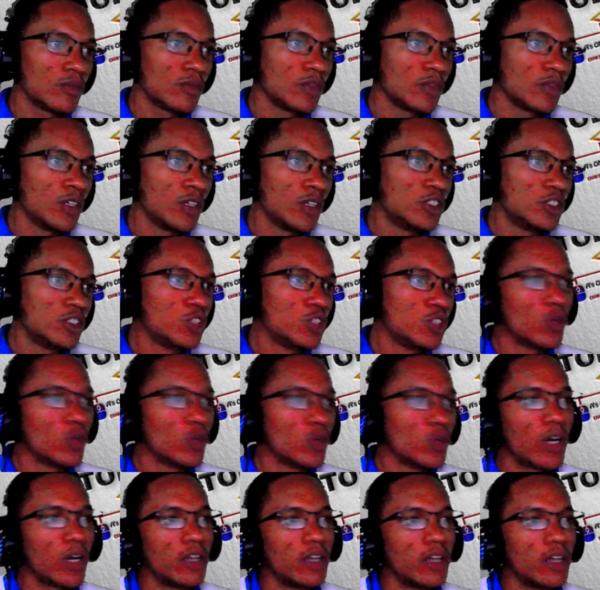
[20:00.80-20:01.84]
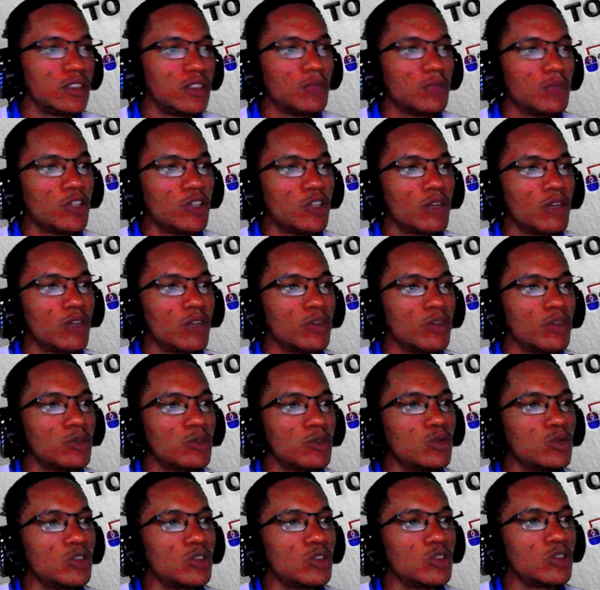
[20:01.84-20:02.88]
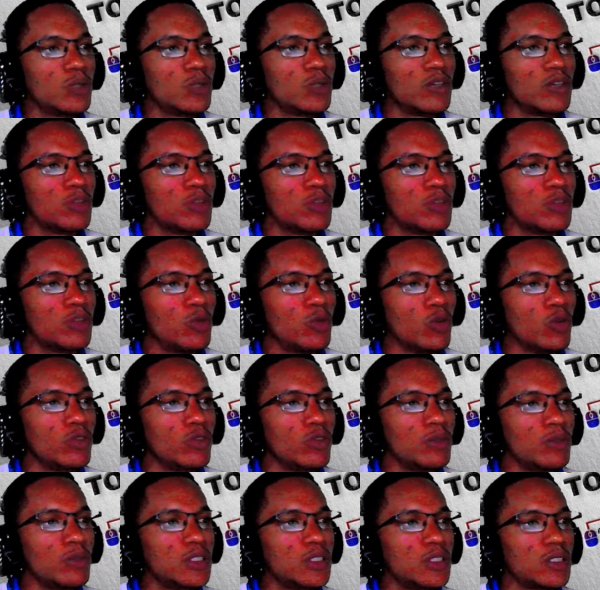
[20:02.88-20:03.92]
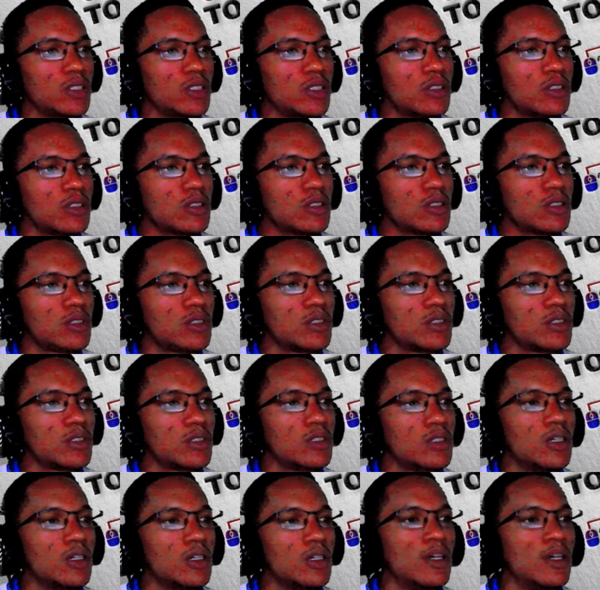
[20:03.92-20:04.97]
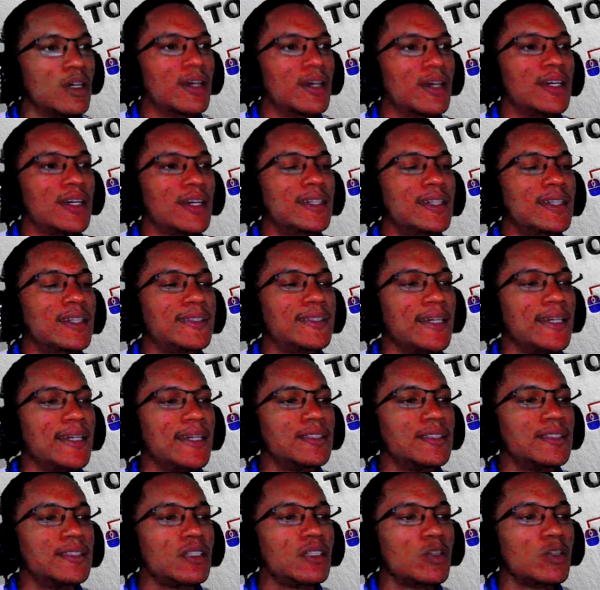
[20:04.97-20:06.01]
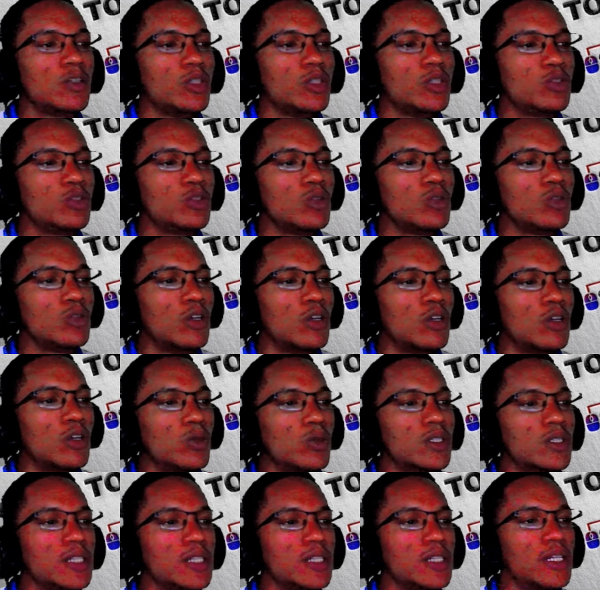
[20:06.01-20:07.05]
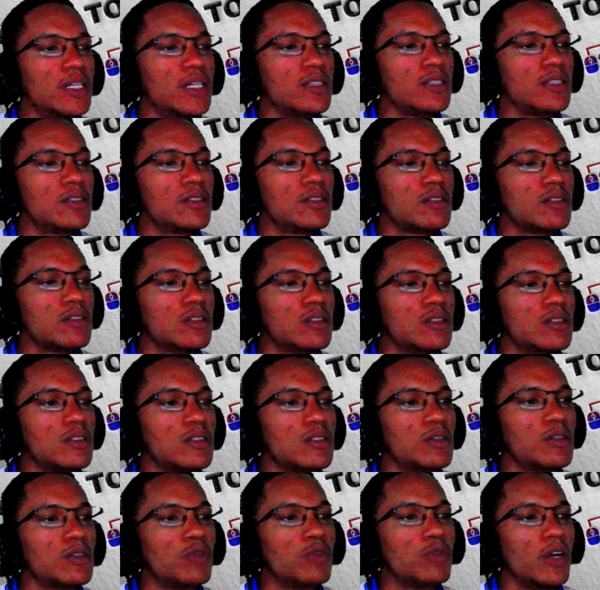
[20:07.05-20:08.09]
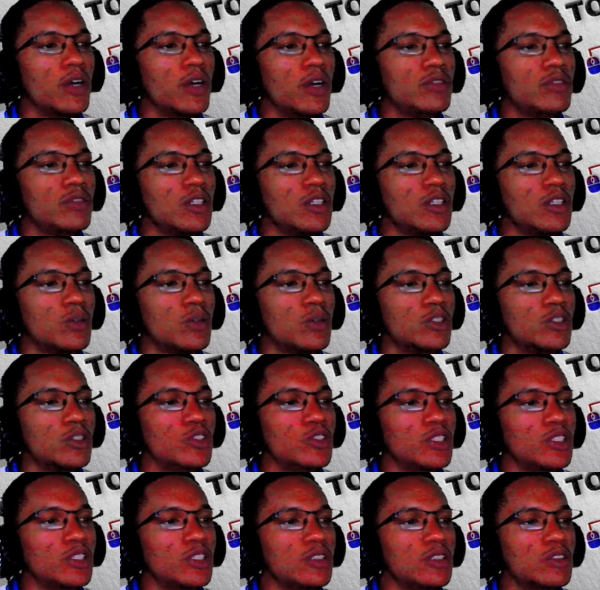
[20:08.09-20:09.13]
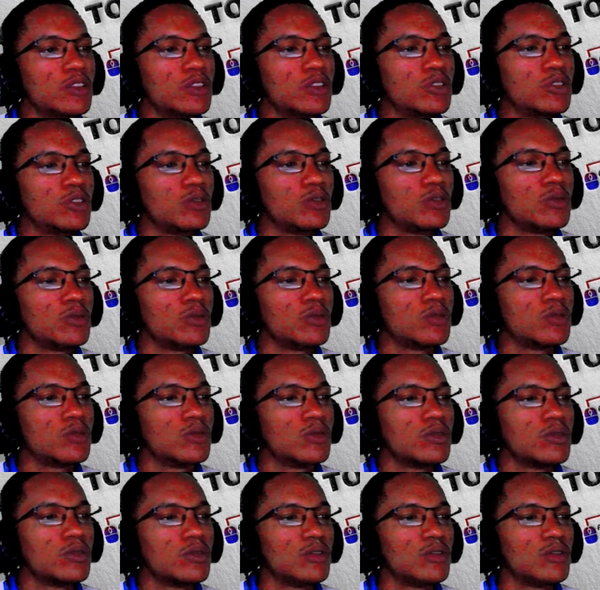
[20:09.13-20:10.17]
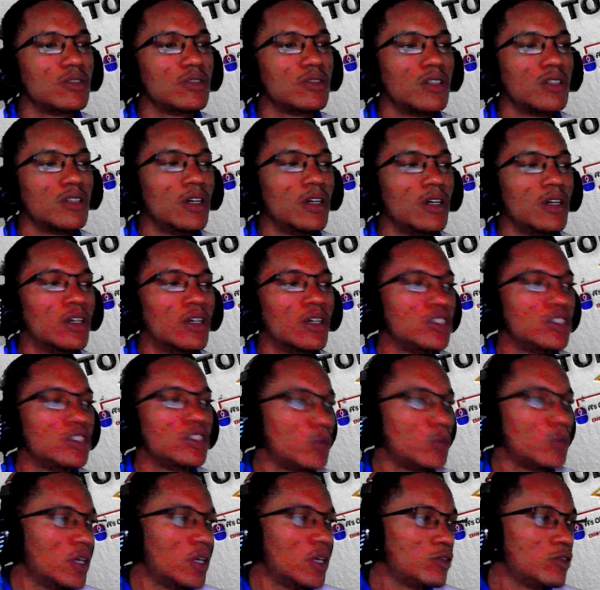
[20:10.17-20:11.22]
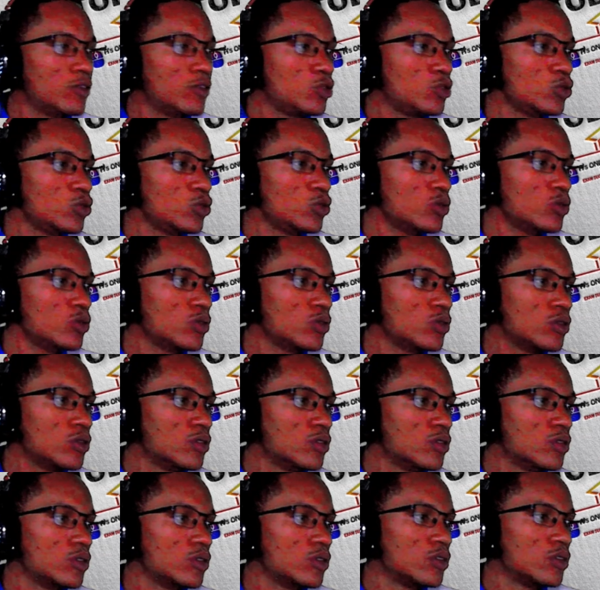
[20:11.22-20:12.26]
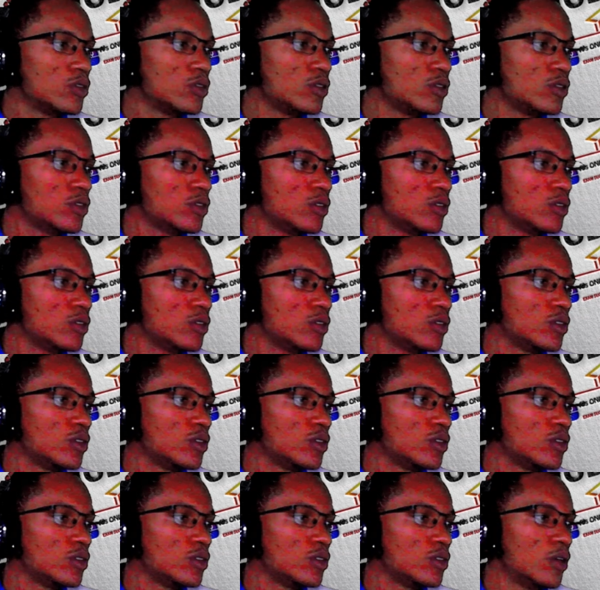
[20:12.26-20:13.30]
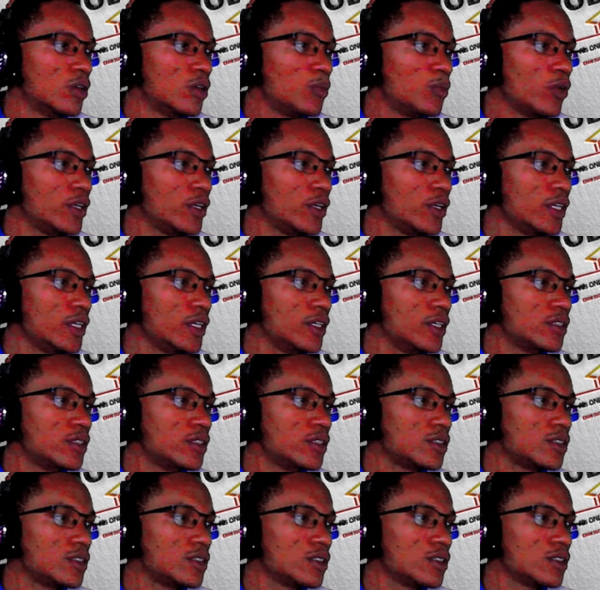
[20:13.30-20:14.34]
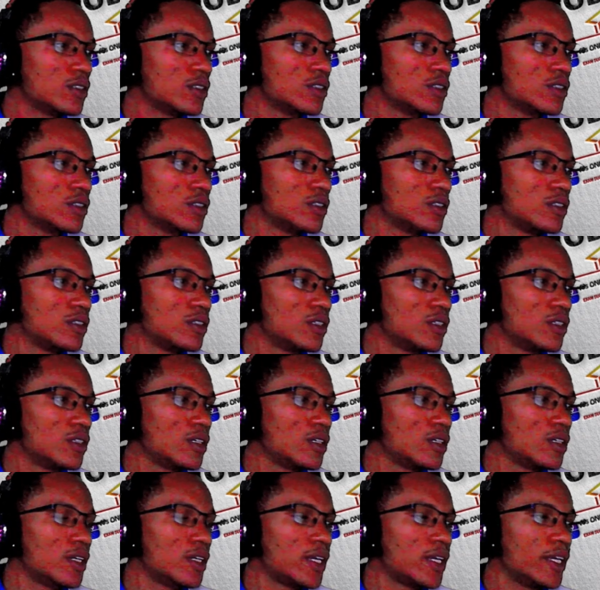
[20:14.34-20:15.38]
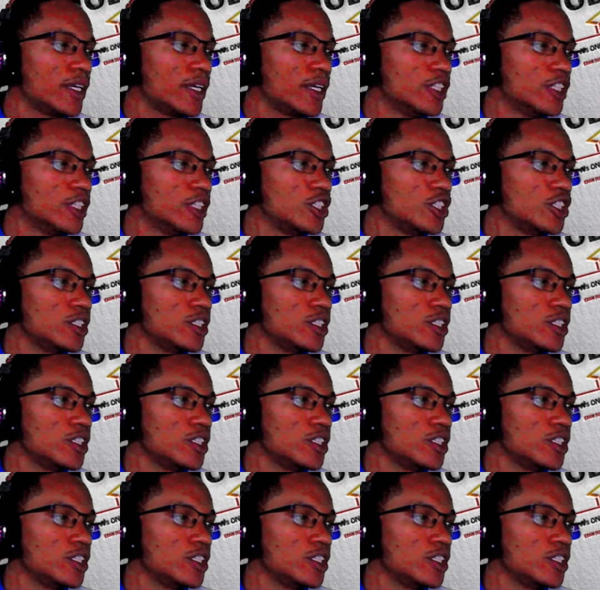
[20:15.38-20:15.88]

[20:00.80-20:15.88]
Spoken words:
0 cannot subtract from 2, so we have to borrow from the 6. 10 take away 2 now is 8. 5 take away 3 is 2. So we have 2.8 kg